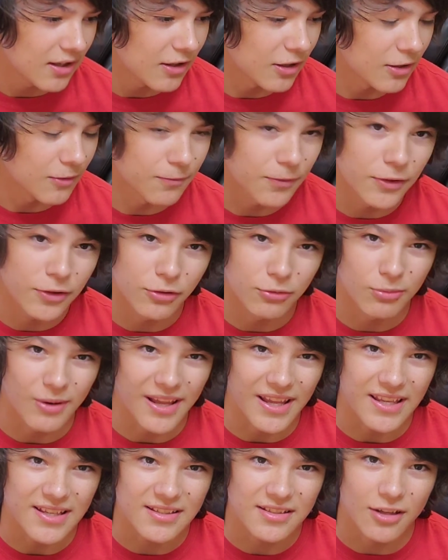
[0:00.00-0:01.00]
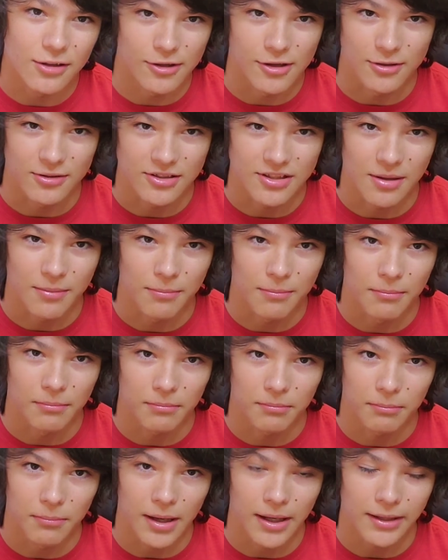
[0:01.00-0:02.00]
They're fun to raise, although some
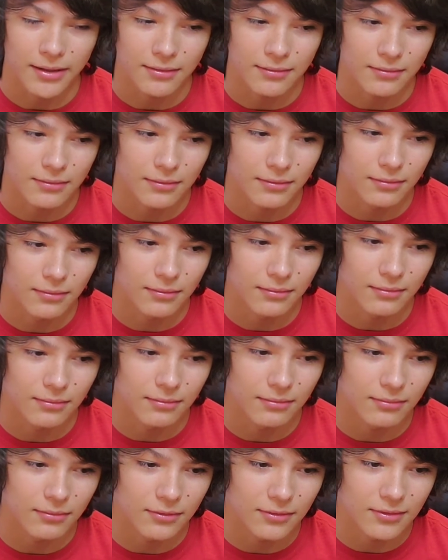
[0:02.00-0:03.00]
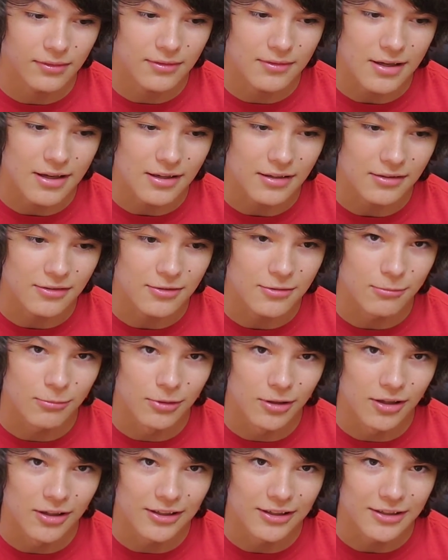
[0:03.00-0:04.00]
might take too
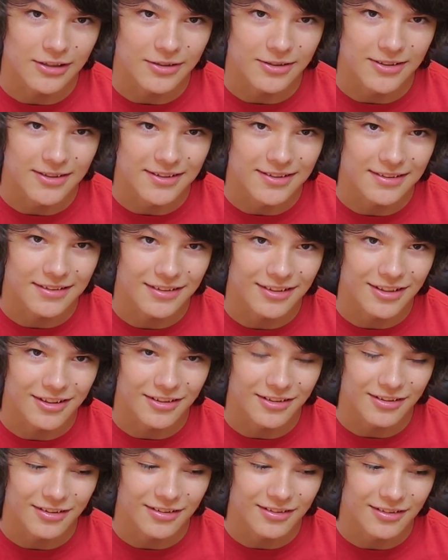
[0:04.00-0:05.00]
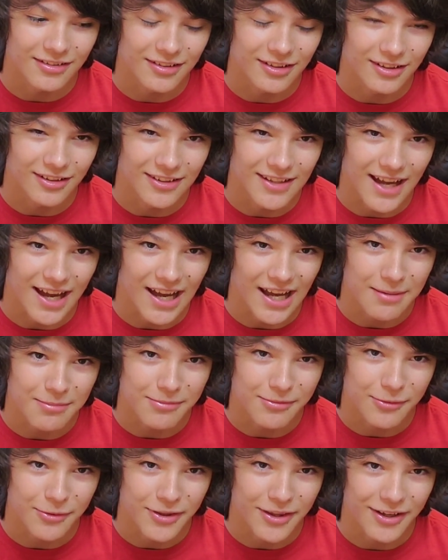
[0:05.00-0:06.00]
long, and you can die
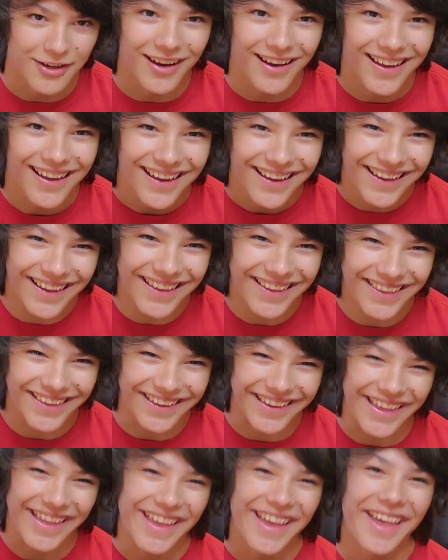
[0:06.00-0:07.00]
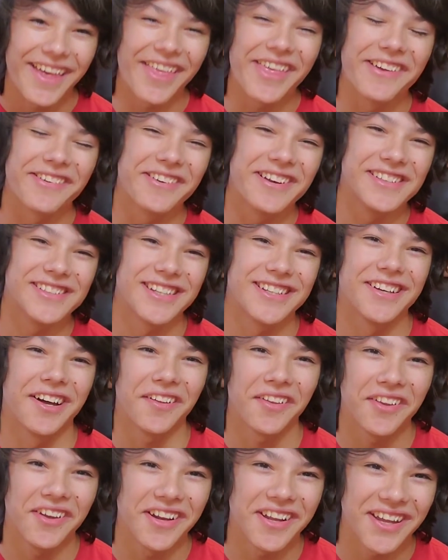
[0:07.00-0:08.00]
before they they reach
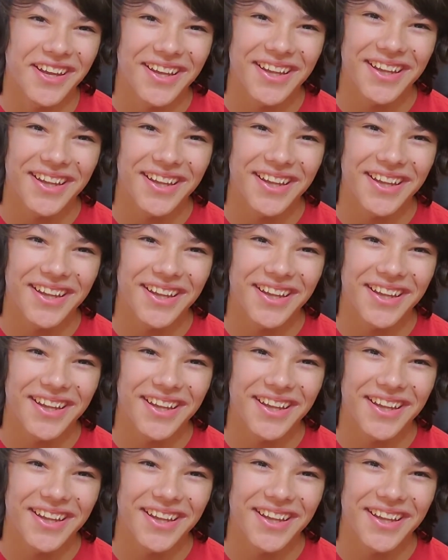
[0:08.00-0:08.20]
adulthood.